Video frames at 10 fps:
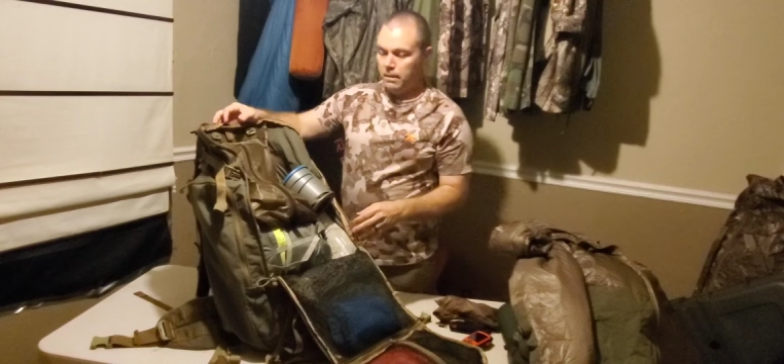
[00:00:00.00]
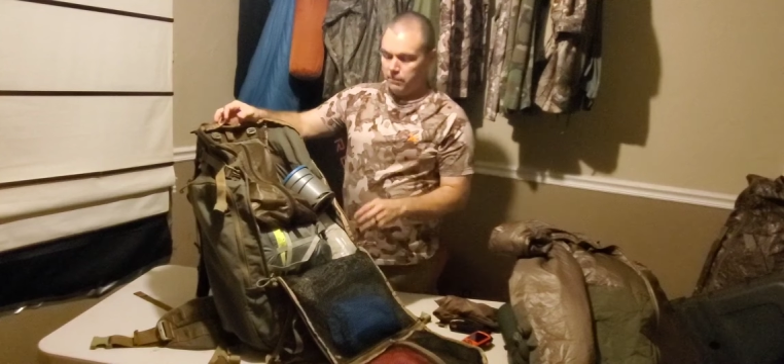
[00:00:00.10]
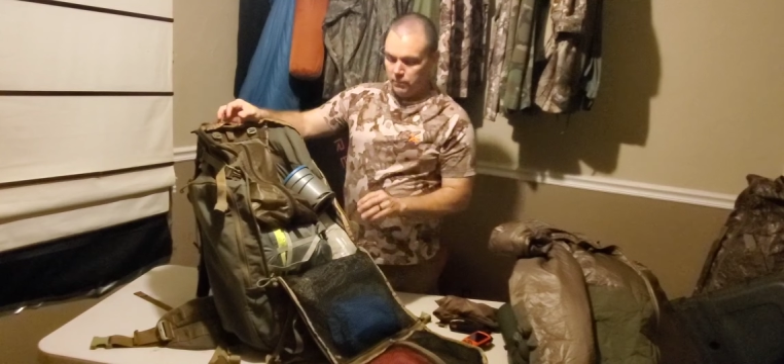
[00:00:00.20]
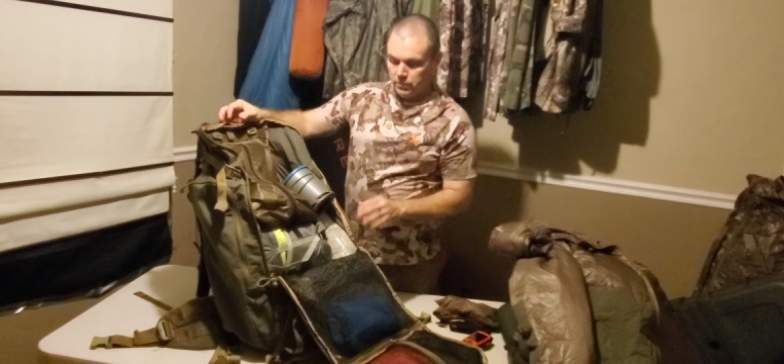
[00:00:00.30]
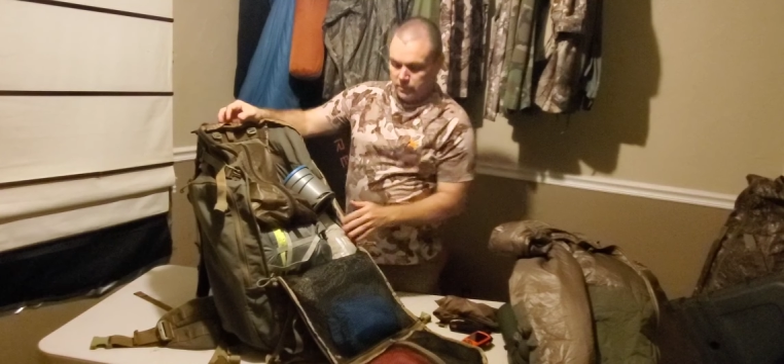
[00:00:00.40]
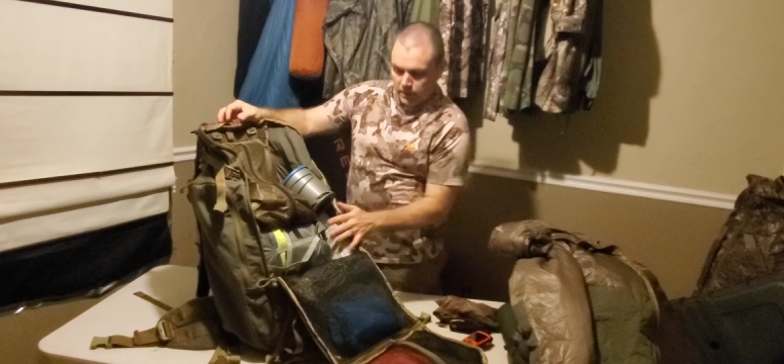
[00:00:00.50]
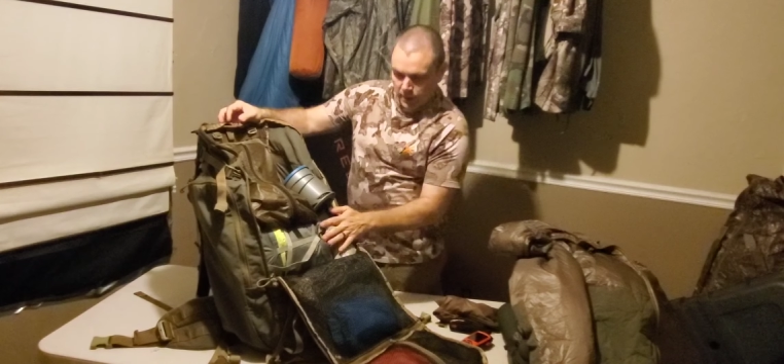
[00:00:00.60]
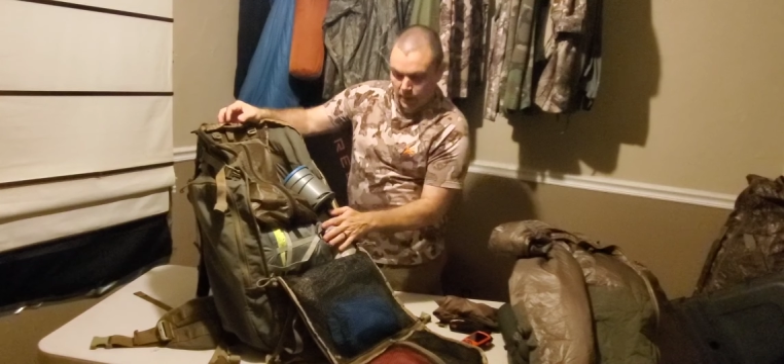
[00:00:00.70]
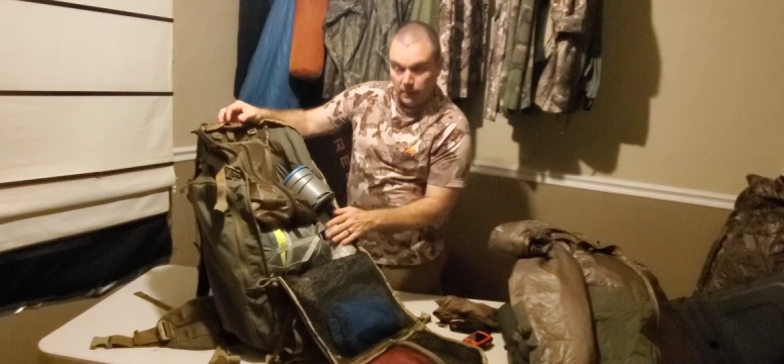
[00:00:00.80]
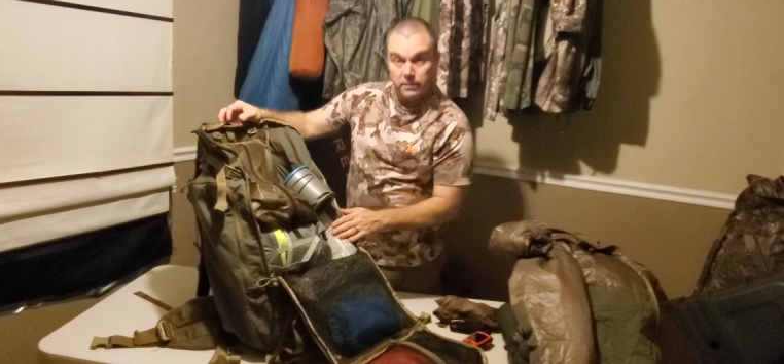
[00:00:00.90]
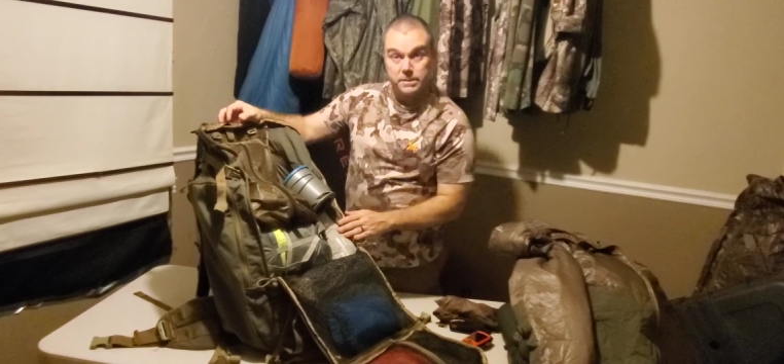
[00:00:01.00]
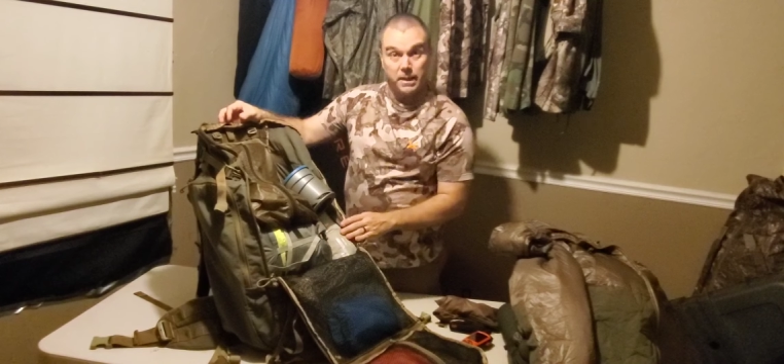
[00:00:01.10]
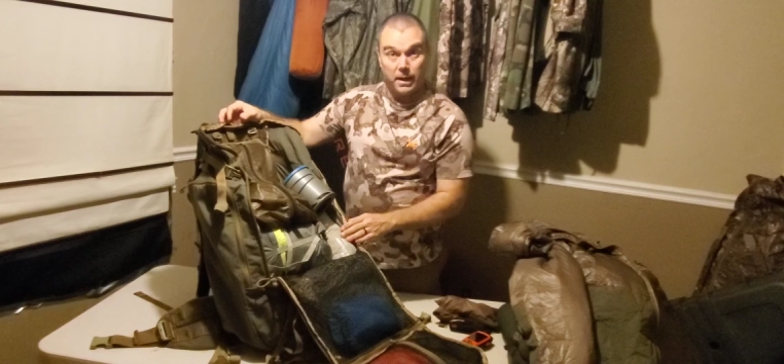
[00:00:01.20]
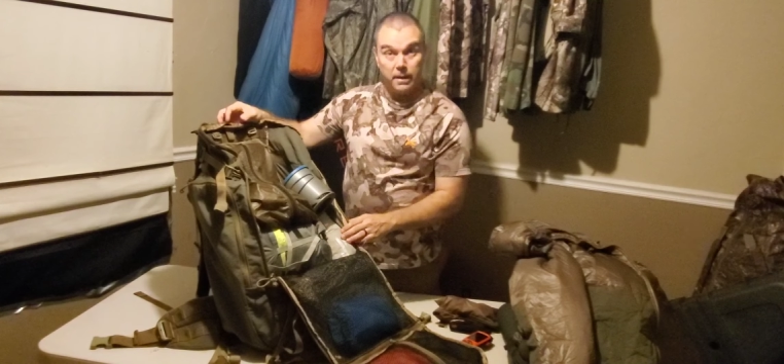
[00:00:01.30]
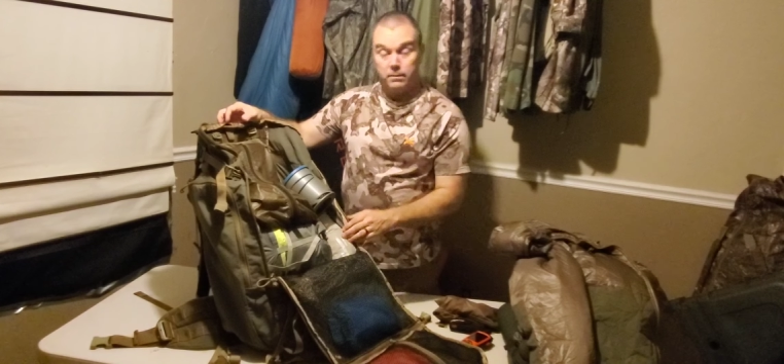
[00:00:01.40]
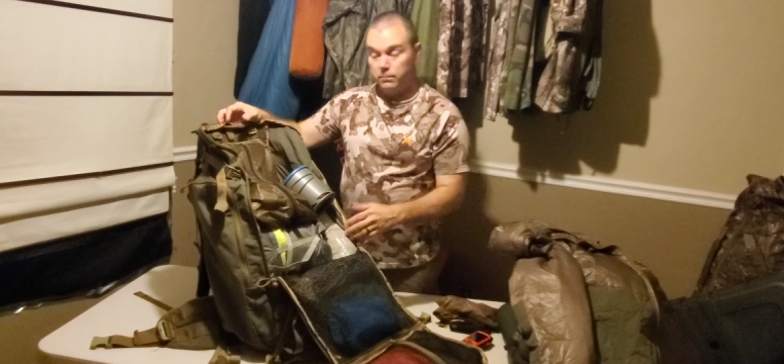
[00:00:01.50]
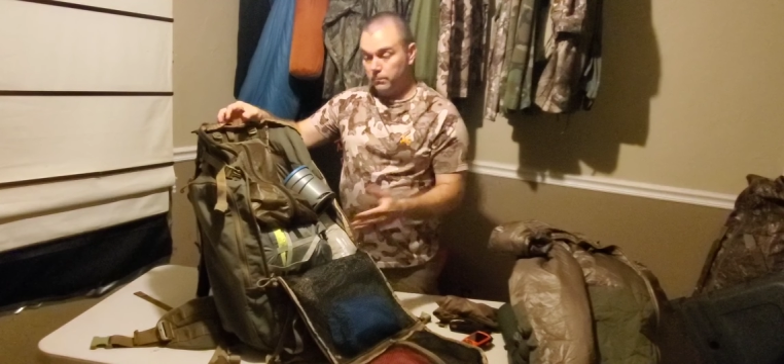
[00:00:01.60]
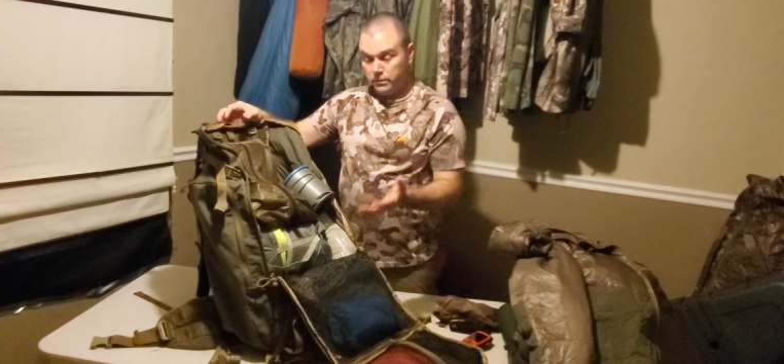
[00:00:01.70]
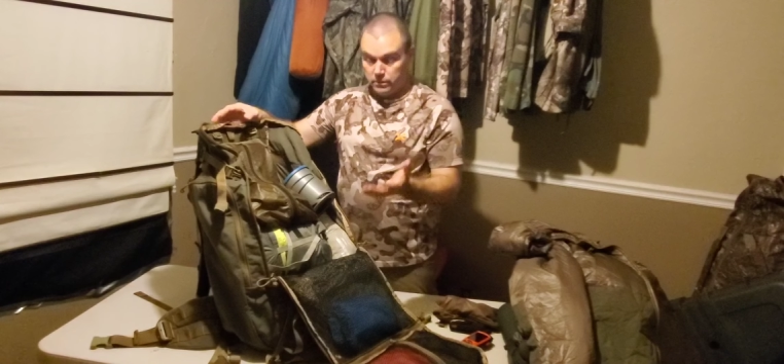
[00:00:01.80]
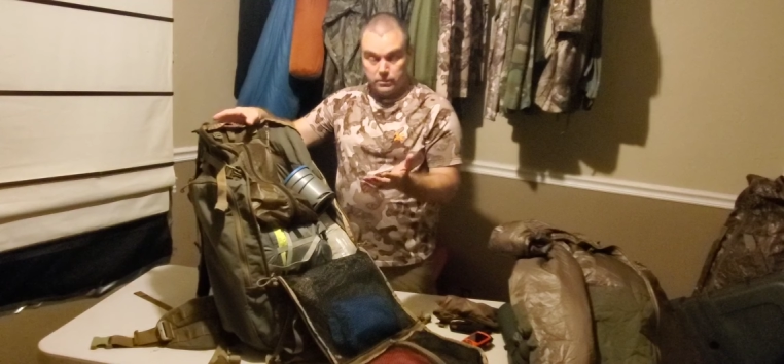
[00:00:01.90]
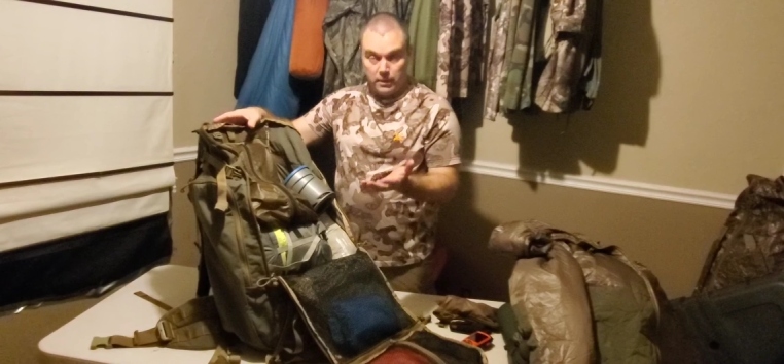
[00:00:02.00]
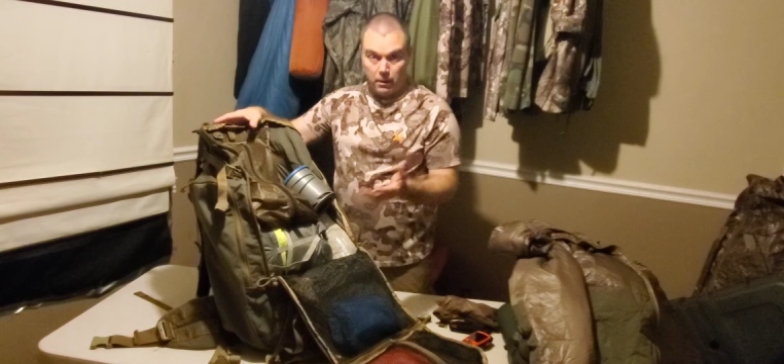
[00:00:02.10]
If you just need to get into the side, which